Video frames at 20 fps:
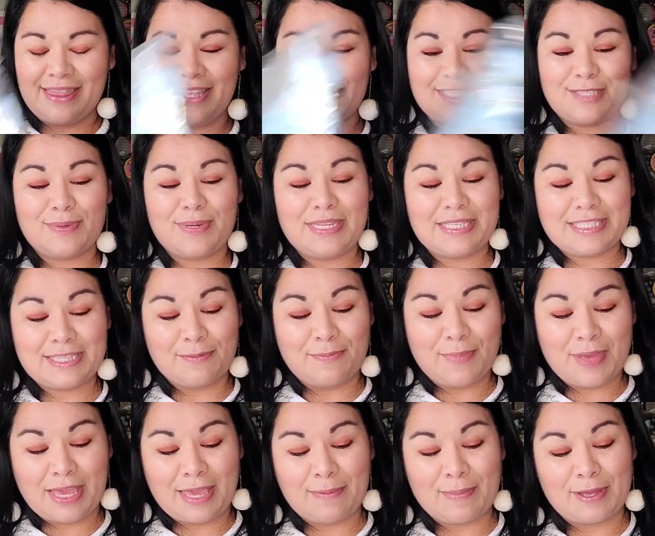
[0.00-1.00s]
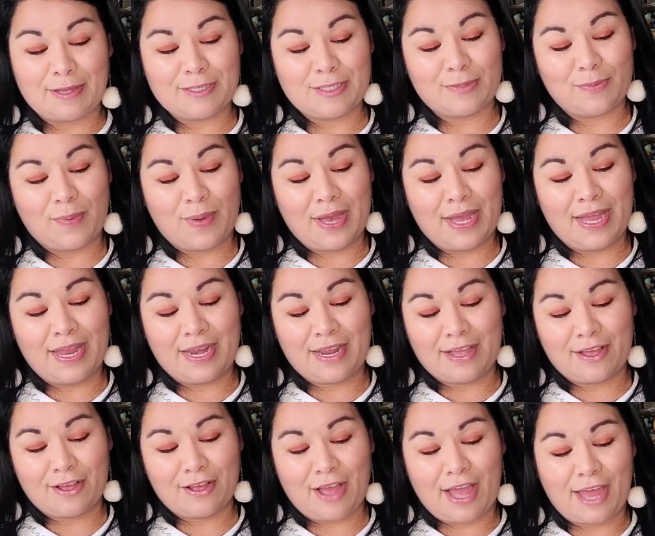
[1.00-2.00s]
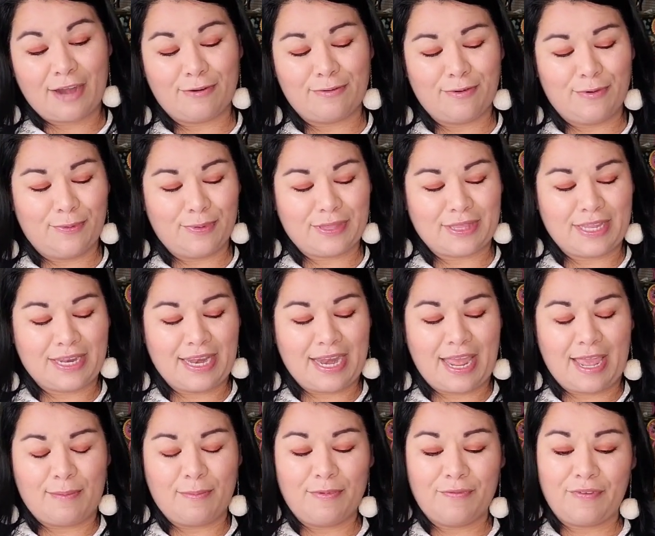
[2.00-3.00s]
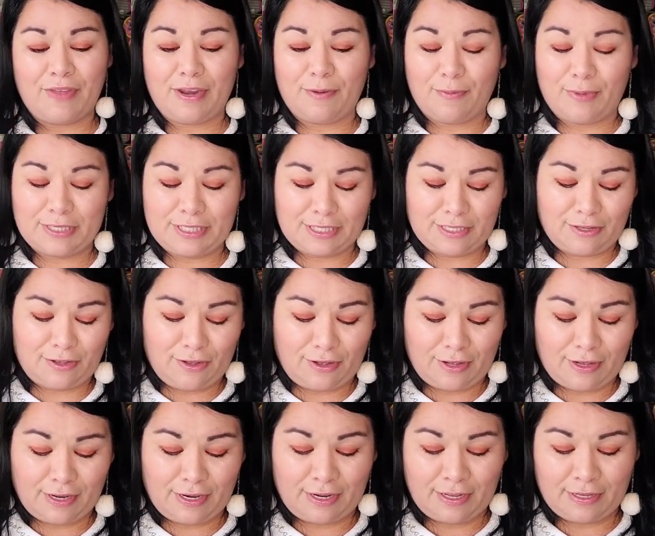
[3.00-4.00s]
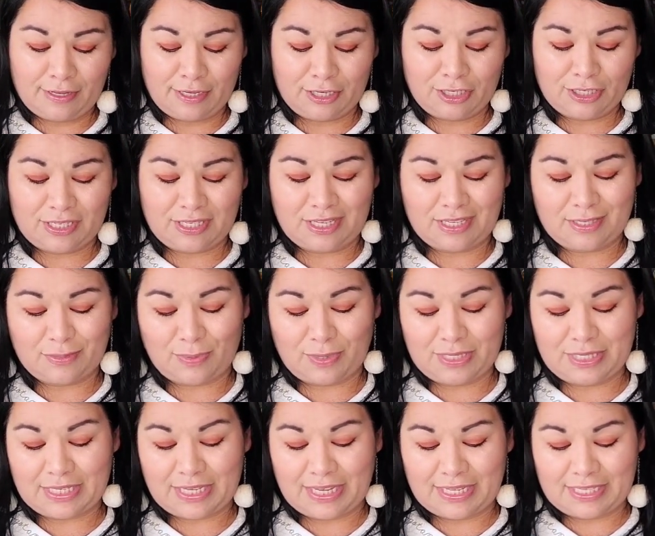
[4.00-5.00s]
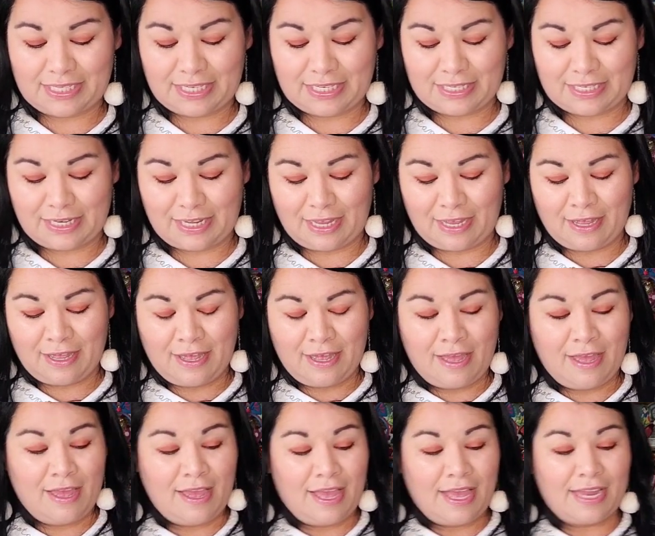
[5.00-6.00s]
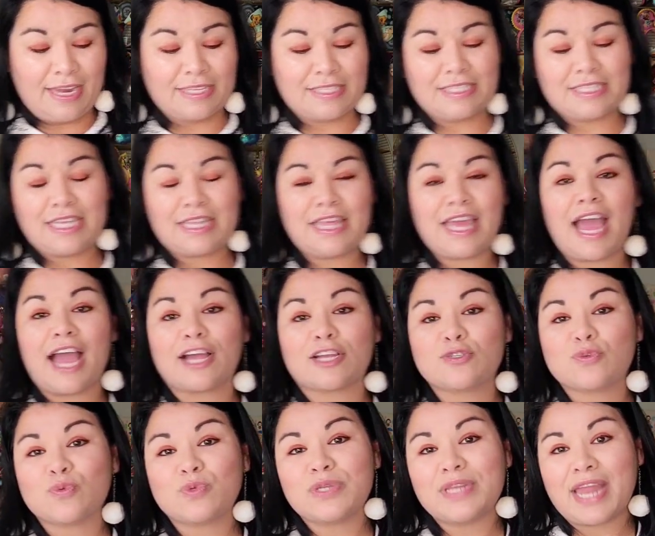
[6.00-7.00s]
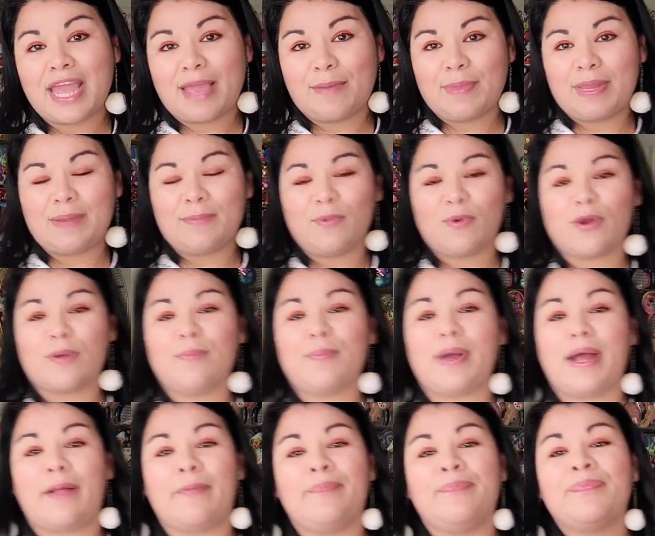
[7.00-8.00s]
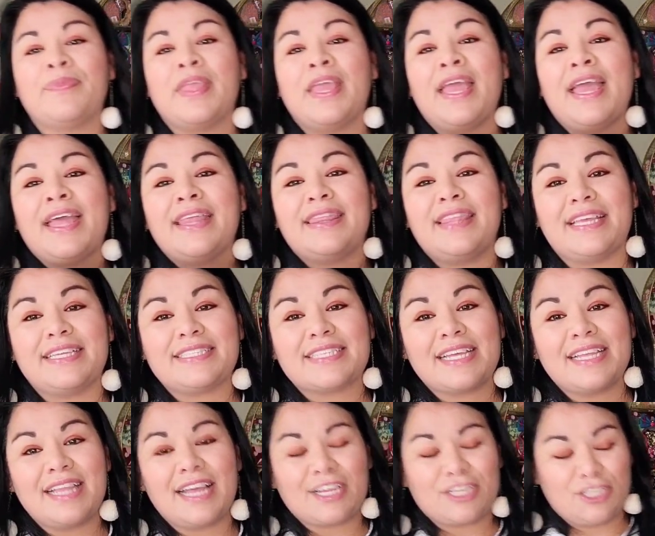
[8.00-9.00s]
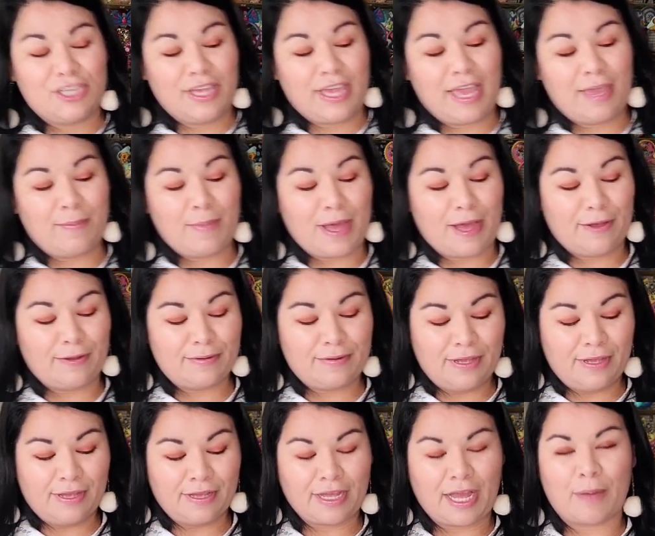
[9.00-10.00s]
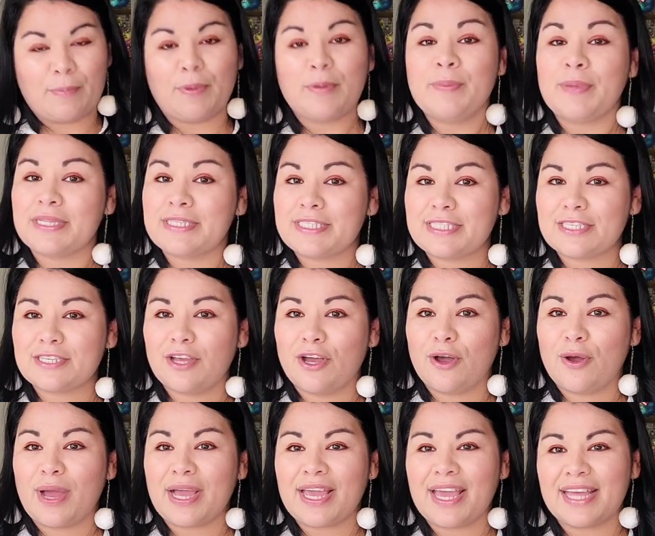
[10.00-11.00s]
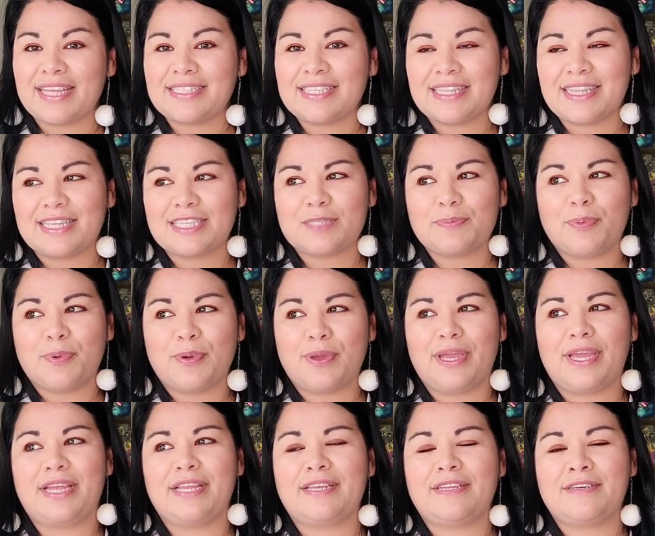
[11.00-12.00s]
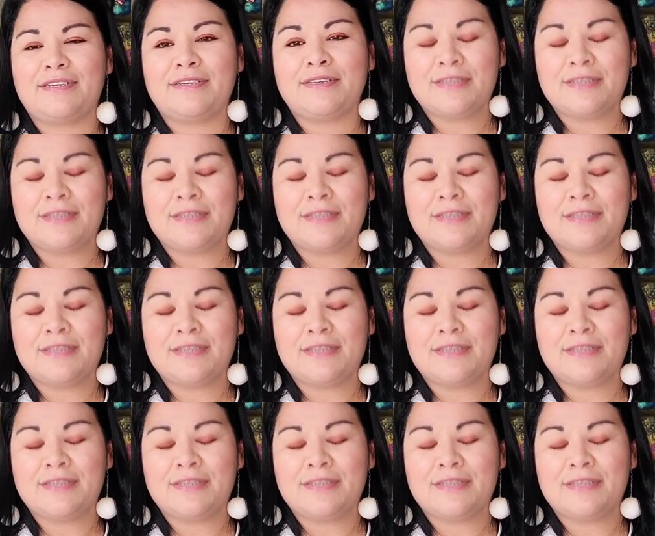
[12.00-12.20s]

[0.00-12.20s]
This one is the Mickey Mouse one. I don't know what the name of it was called. It just says One Size Disney. It doesn't say the actual name anymore, but this collection came out a couple months ago, I guess, at this point.